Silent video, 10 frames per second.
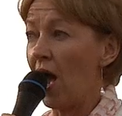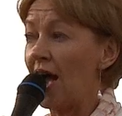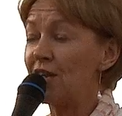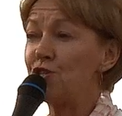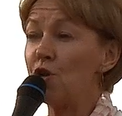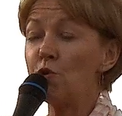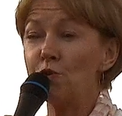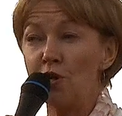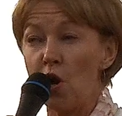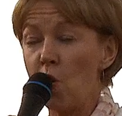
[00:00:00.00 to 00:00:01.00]
I
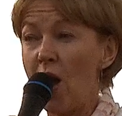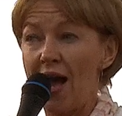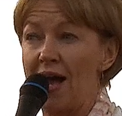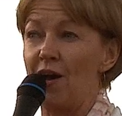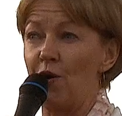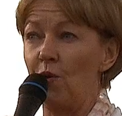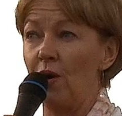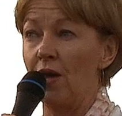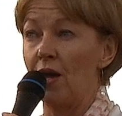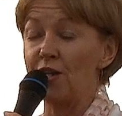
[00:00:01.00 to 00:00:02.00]
don't know how,
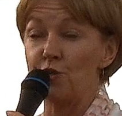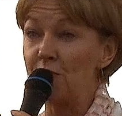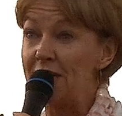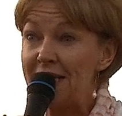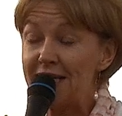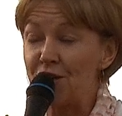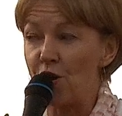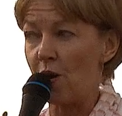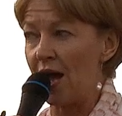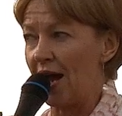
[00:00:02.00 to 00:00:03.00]
I don't need to
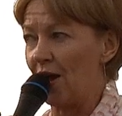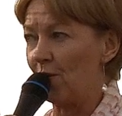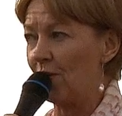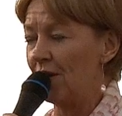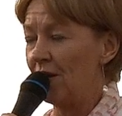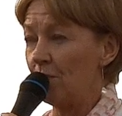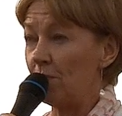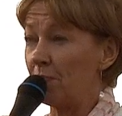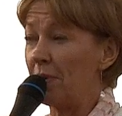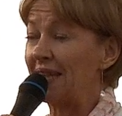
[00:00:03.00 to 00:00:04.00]
know how.
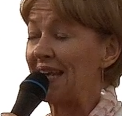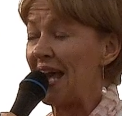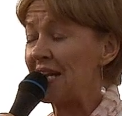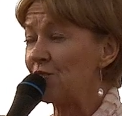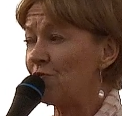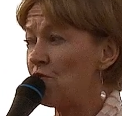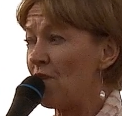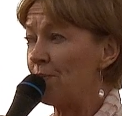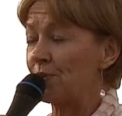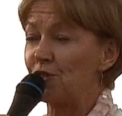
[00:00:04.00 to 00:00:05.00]
But by the end of
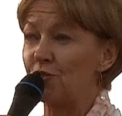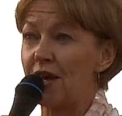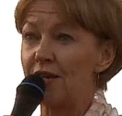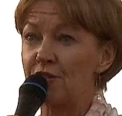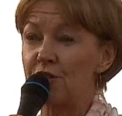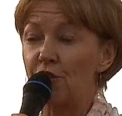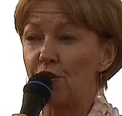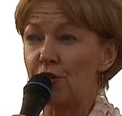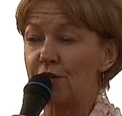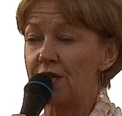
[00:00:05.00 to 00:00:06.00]
November
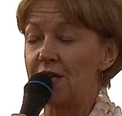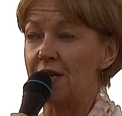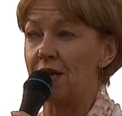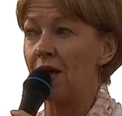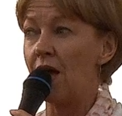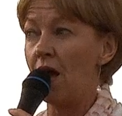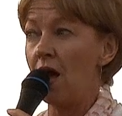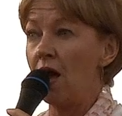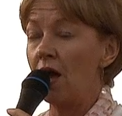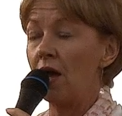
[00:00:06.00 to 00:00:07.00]
2013,
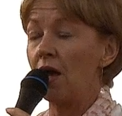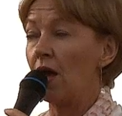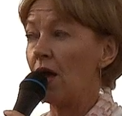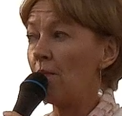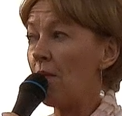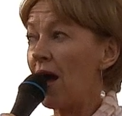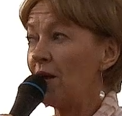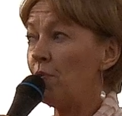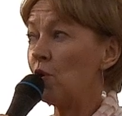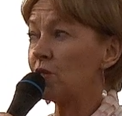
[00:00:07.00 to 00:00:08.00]

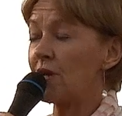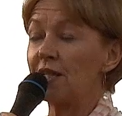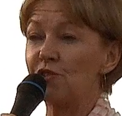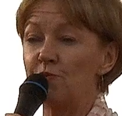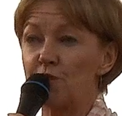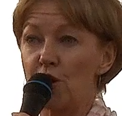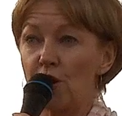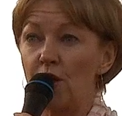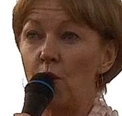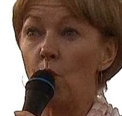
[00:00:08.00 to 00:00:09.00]
my book, Tales from
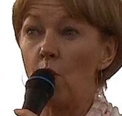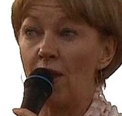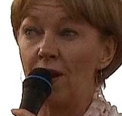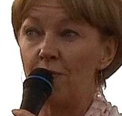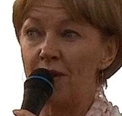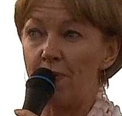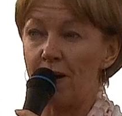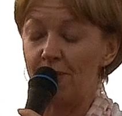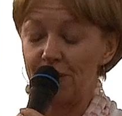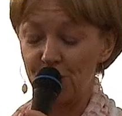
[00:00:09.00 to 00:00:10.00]
Turkey, will be
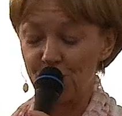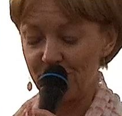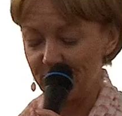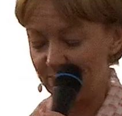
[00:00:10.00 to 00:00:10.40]
published.